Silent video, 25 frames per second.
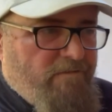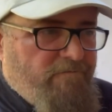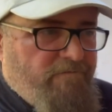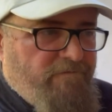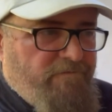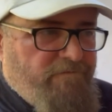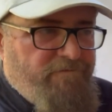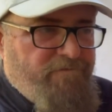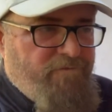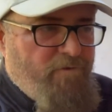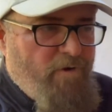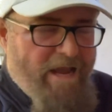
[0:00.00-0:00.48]

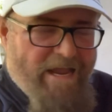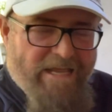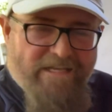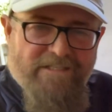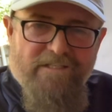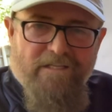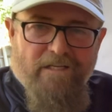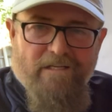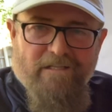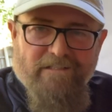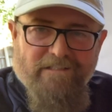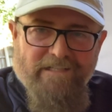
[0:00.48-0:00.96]

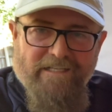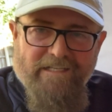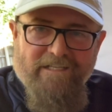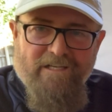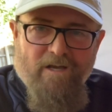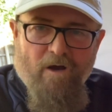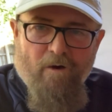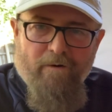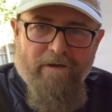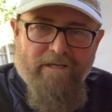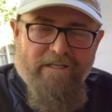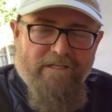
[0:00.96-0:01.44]
frantically
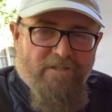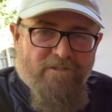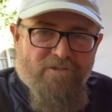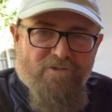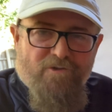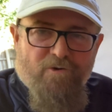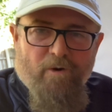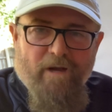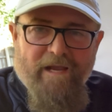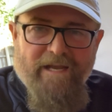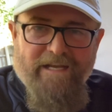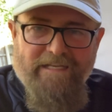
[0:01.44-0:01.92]
going to
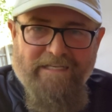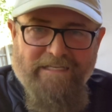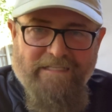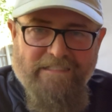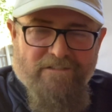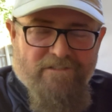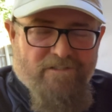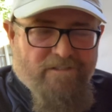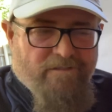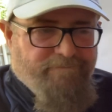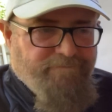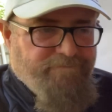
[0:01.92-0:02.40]

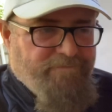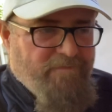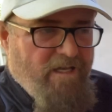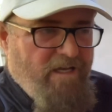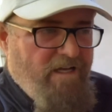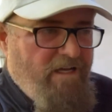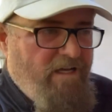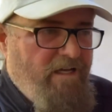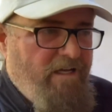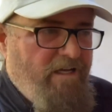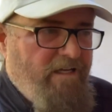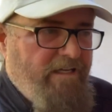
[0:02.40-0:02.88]
trainings,
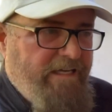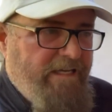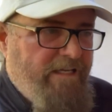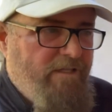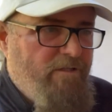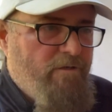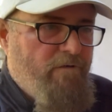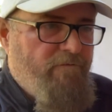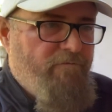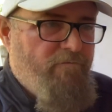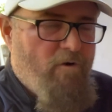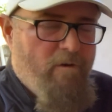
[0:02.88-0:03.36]

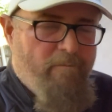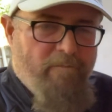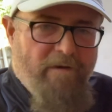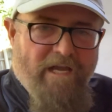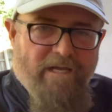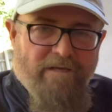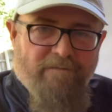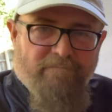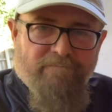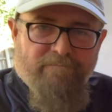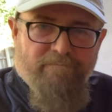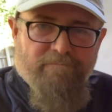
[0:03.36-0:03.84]
either for
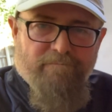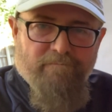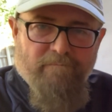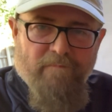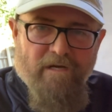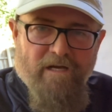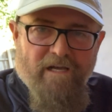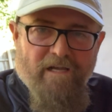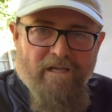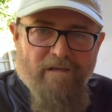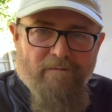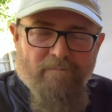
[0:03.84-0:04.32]
my
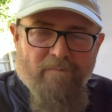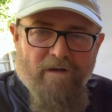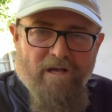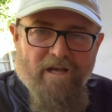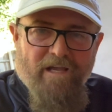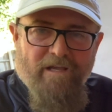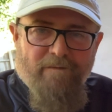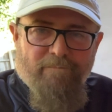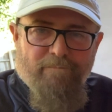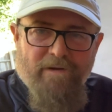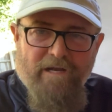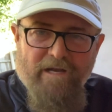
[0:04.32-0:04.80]

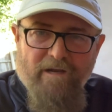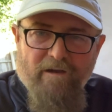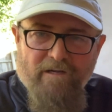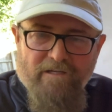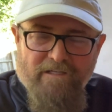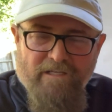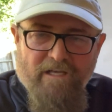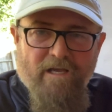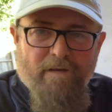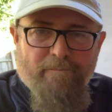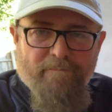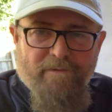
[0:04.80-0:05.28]

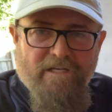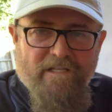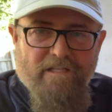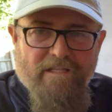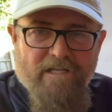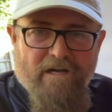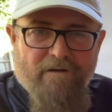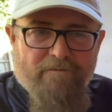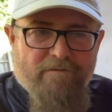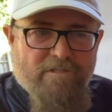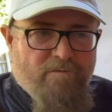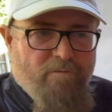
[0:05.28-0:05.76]
parent company
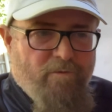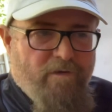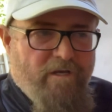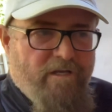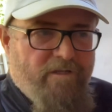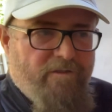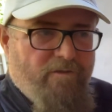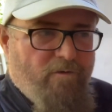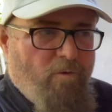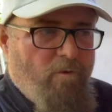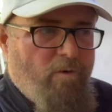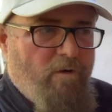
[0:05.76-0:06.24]
that I was
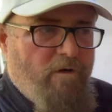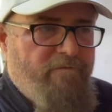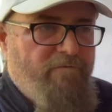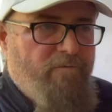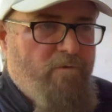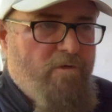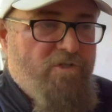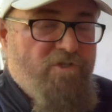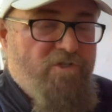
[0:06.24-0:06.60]
with or for